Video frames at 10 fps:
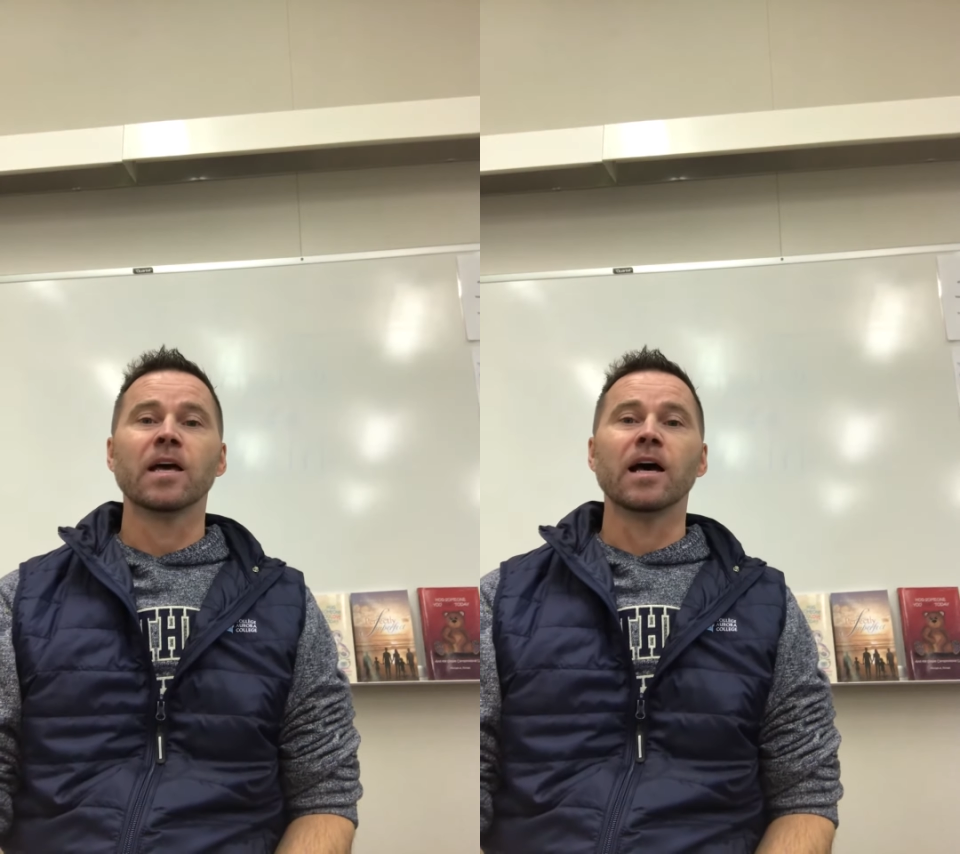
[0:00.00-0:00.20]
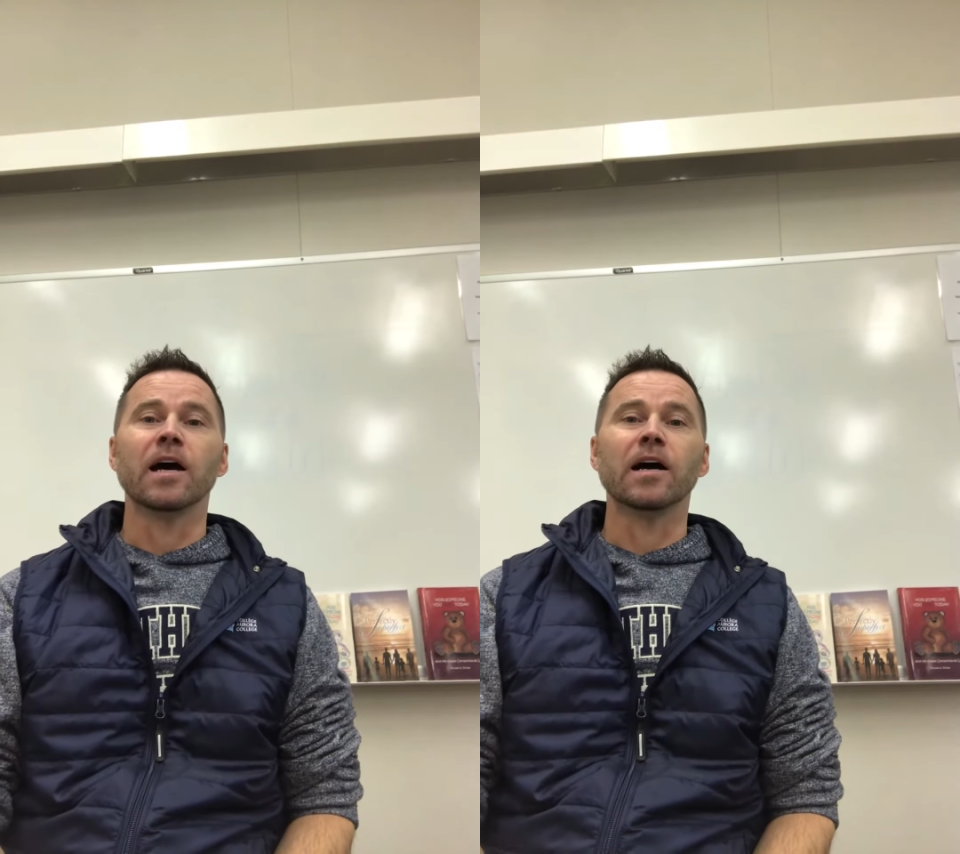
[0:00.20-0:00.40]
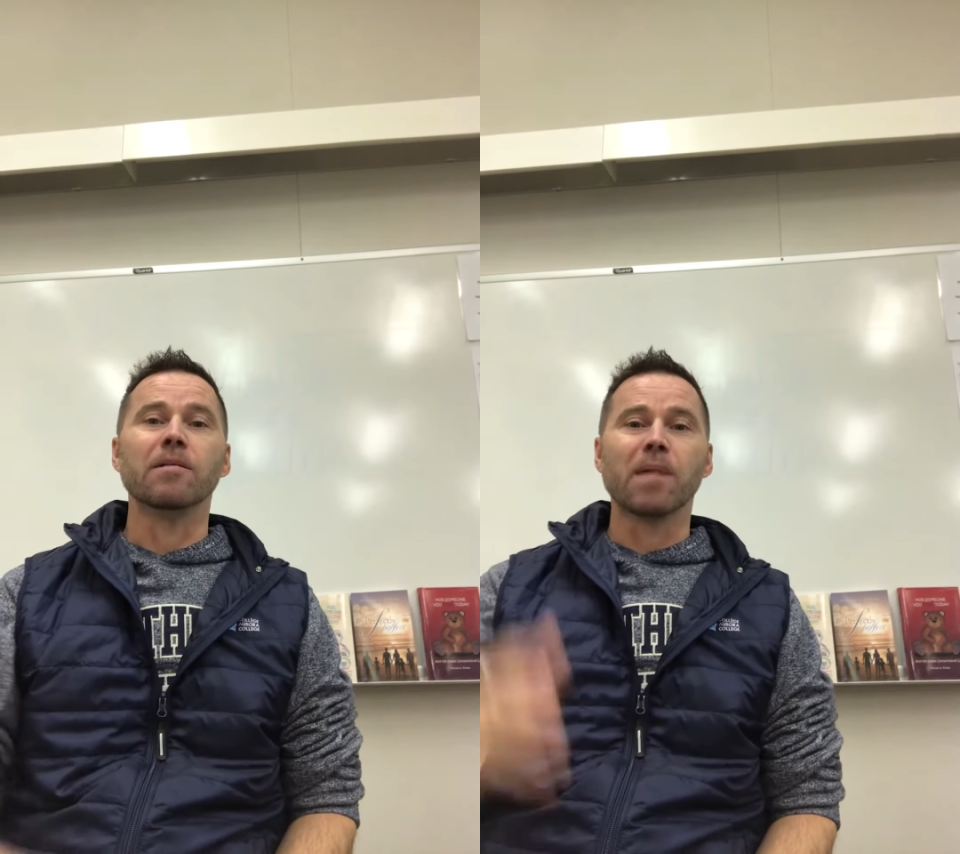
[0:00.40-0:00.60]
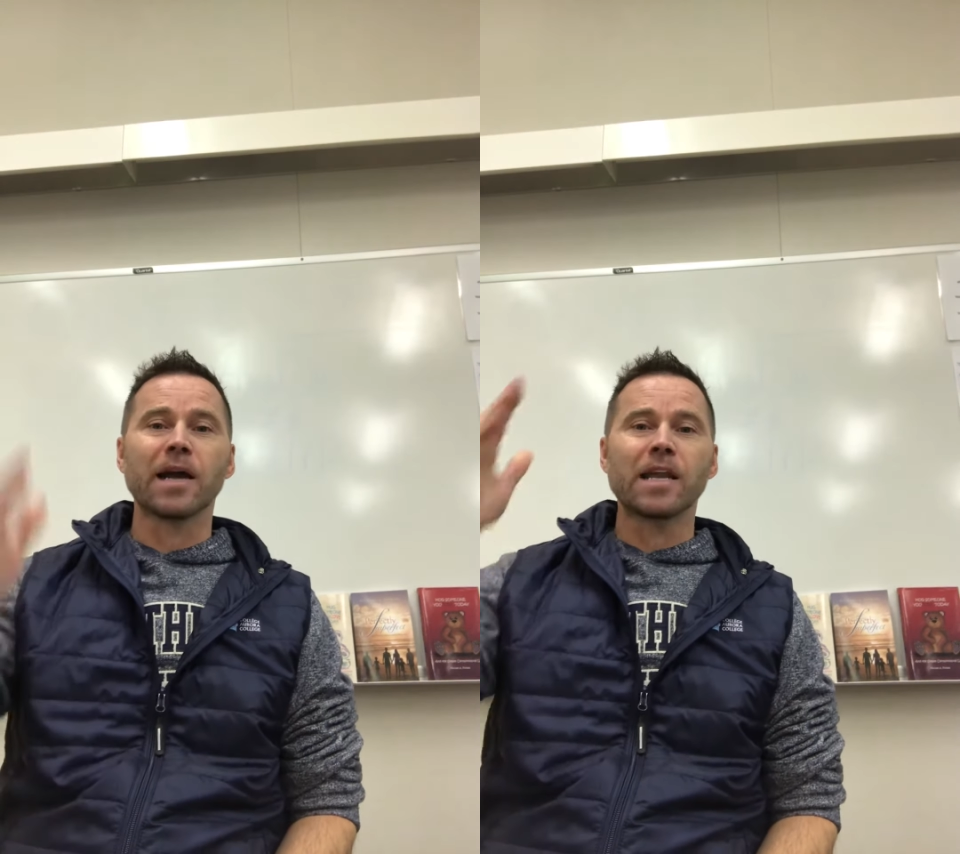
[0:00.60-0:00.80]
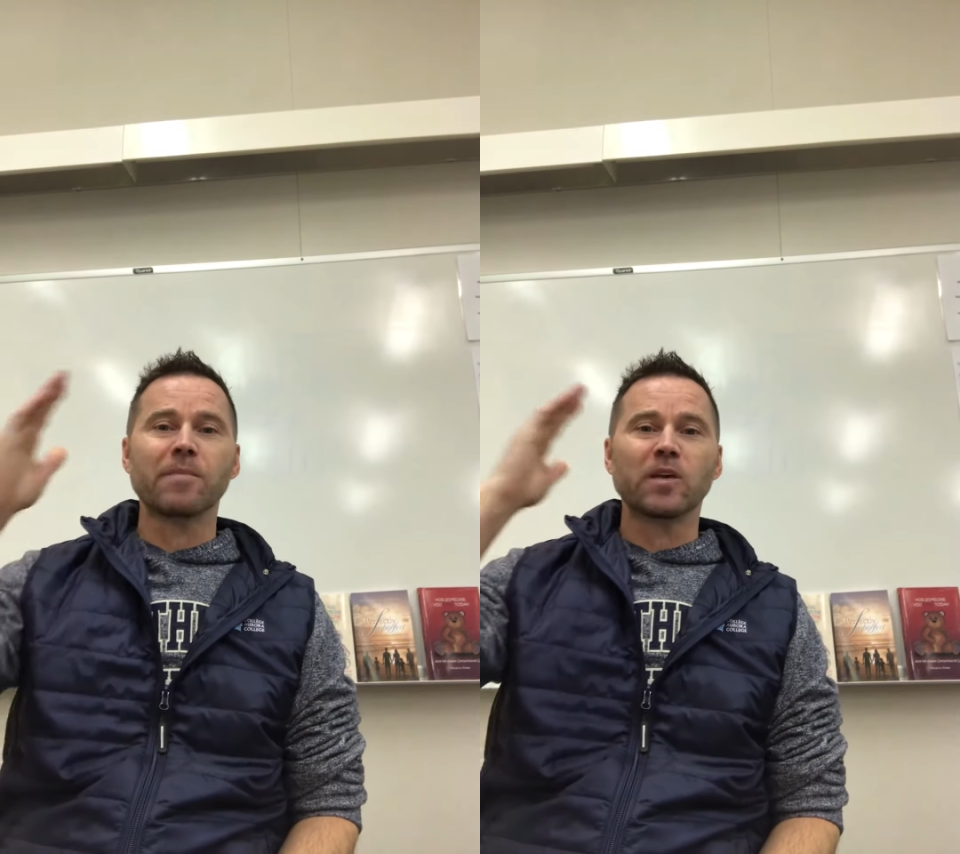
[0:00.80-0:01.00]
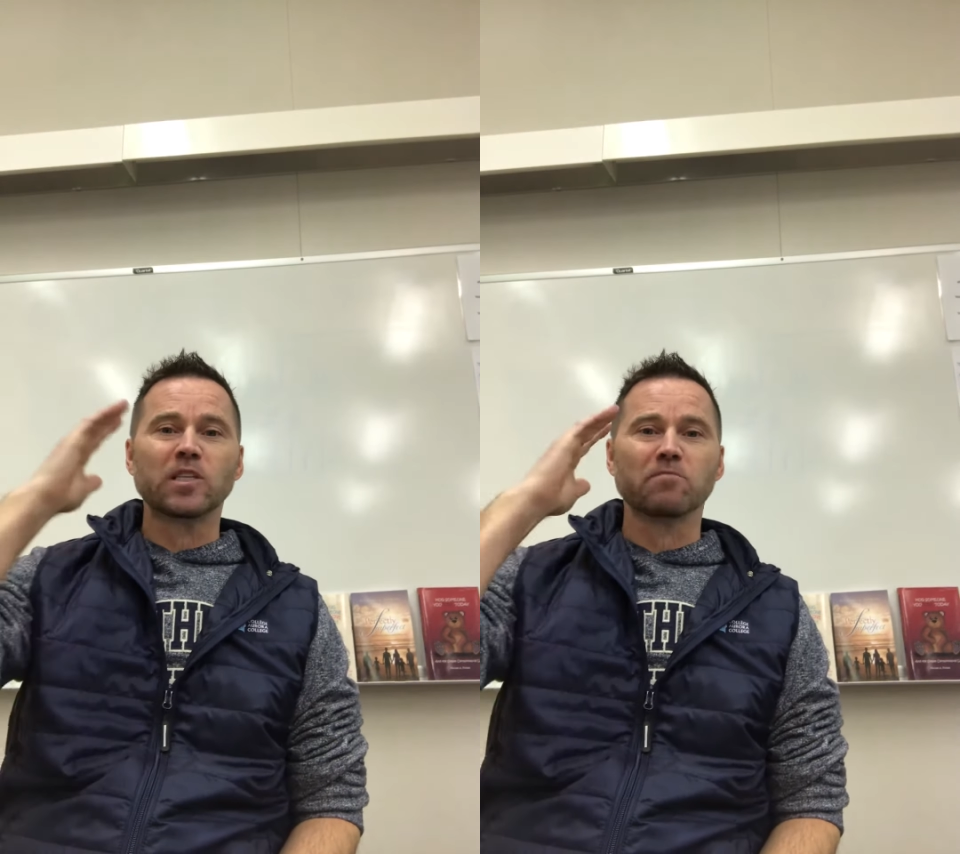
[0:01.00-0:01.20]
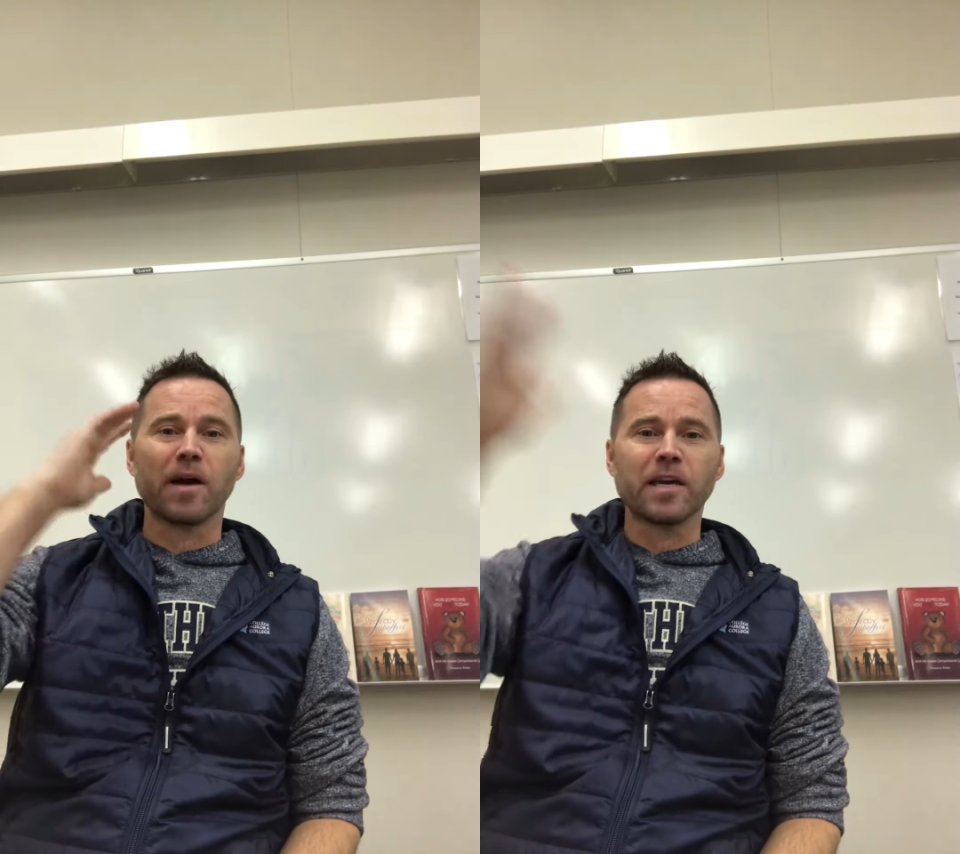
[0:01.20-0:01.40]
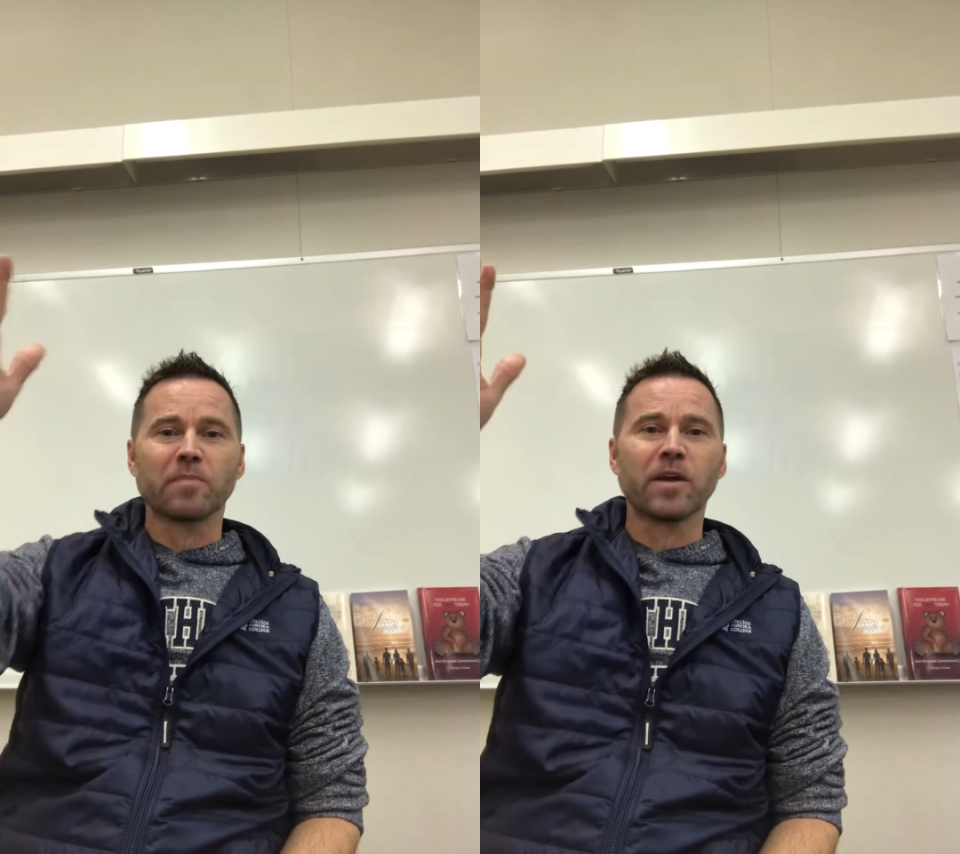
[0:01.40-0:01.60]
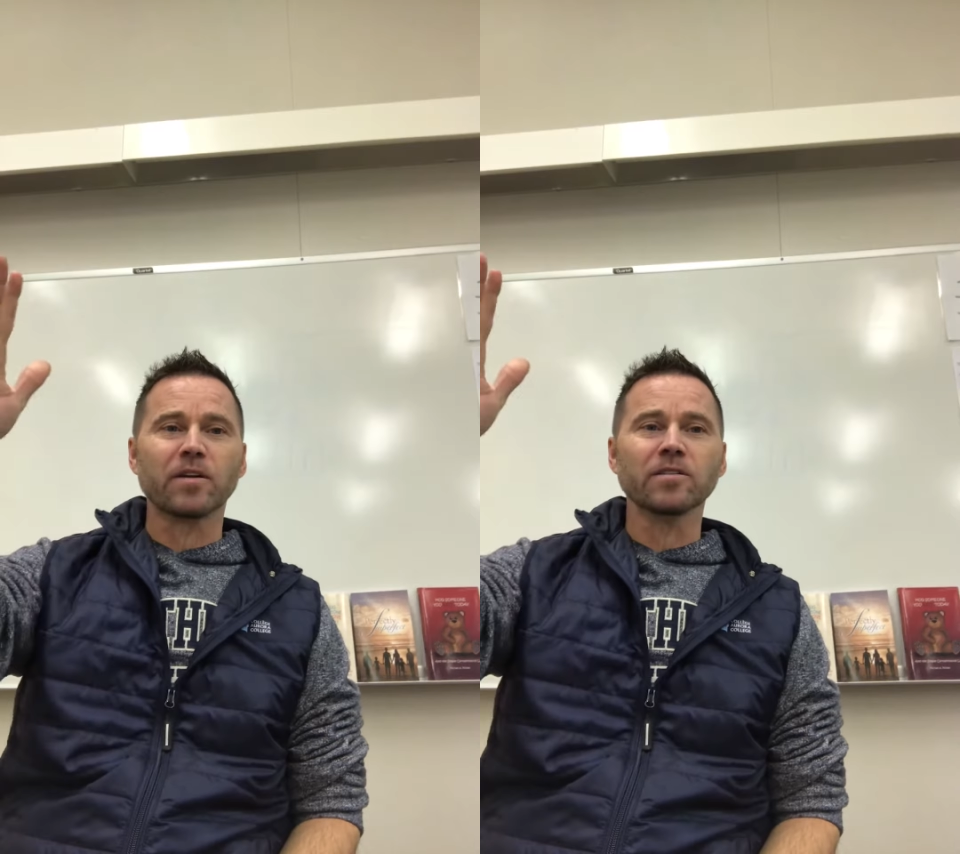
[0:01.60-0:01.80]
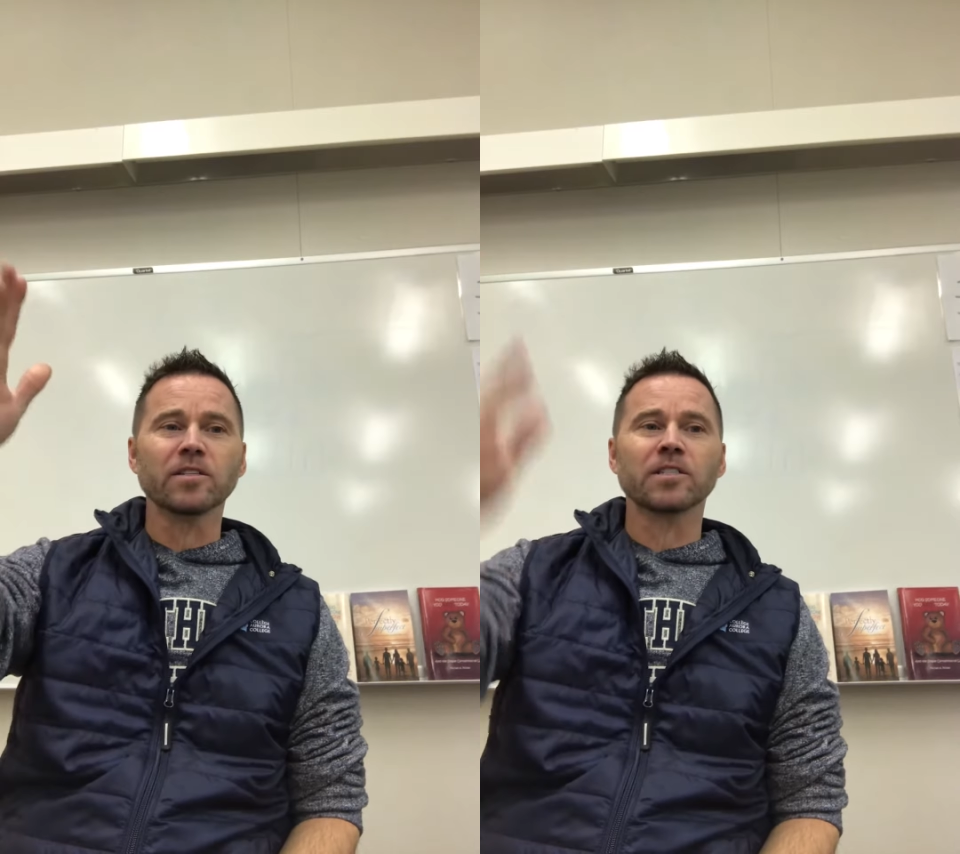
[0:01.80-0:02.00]
My name is Mike
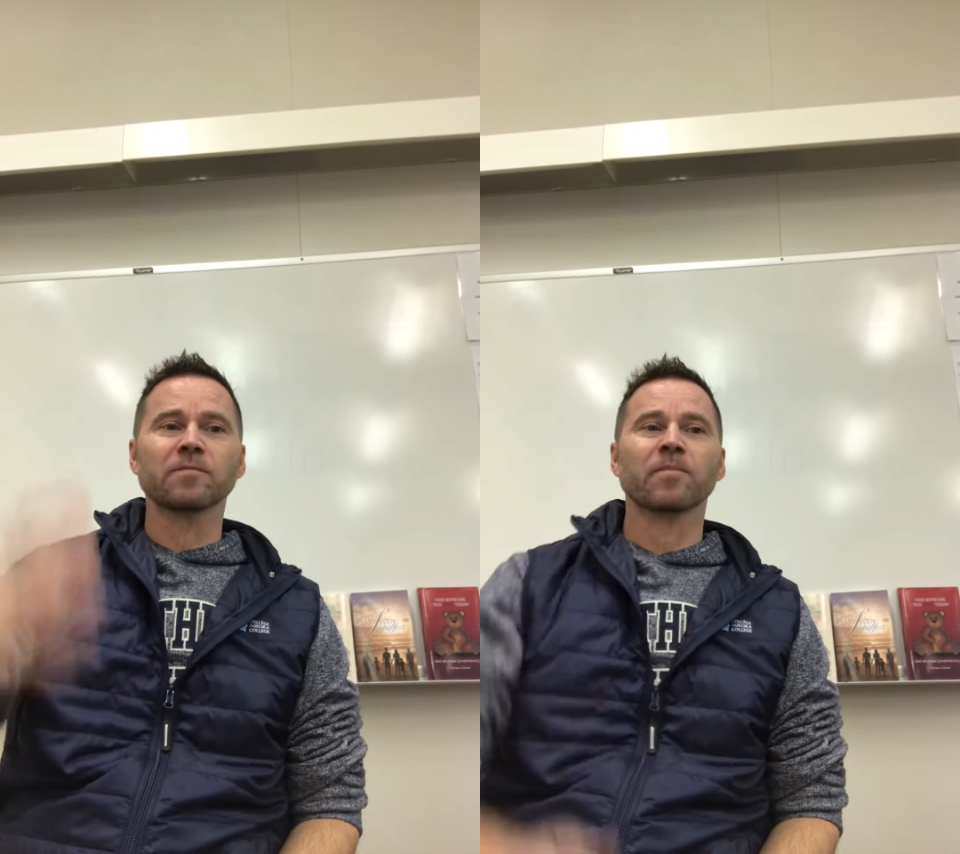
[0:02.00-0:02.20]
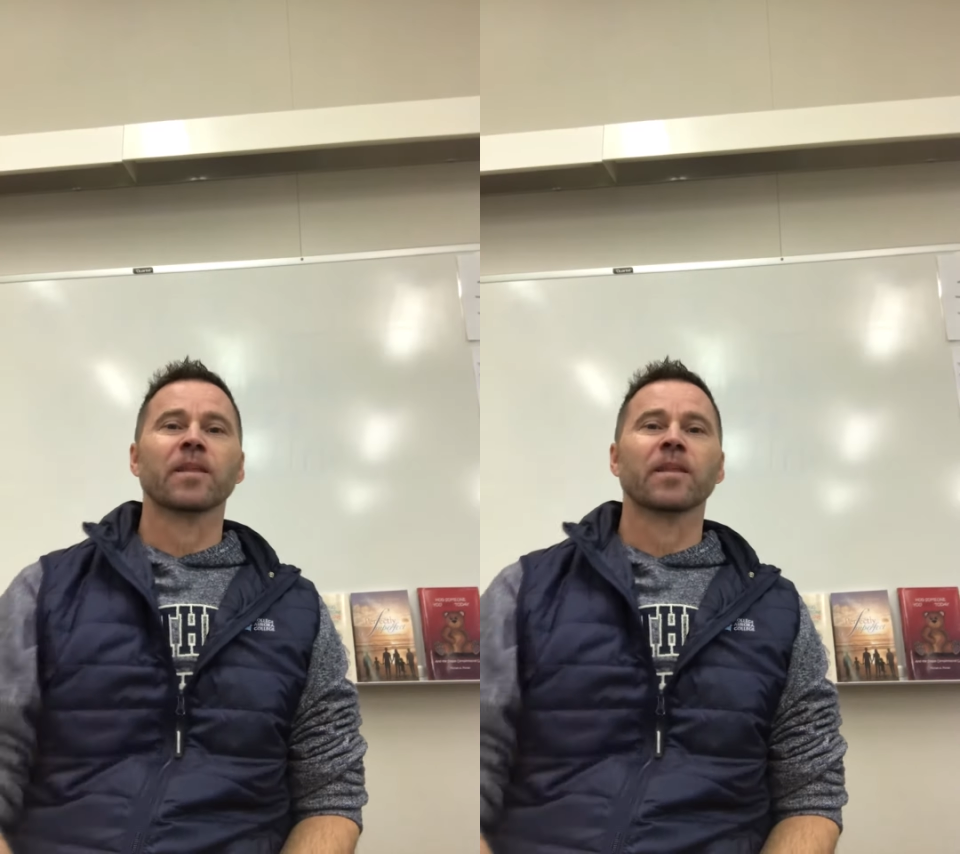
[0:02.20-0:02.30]
Pickles,